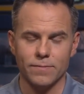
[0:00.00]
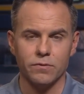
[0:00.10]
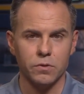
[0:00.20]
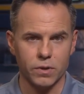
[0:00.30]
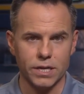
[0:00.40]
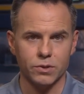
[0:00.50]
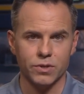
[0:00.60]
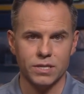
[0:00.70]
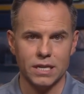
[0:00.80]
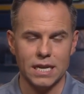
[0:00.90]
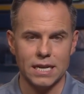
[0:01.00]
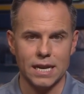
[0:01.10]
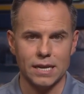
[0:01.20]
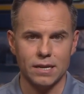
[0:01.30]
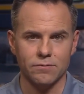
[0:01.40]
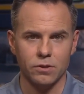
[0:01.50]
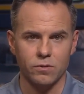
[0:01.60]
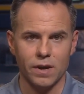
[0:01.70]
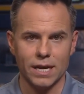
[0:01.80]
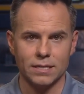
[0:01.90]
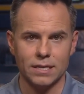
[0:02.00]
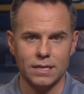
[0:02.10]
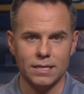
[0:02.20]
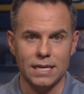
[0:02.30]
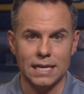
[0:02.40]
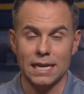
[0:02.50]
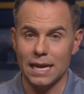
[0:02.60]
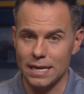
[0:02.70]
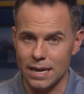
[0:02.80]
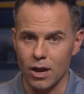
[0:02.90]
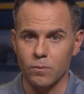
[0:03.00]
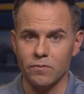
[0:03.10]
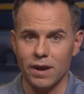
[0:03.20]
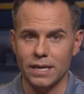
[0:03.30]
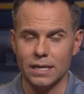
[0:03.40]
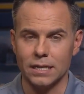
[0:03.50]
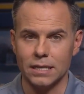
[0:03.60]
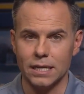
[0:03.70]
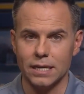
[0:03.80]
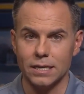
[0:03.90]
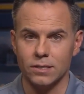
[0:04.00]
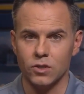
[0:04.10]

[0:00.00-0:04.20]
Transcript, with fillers: If you're interested in getting a flu vaccine and need help finding a clinic,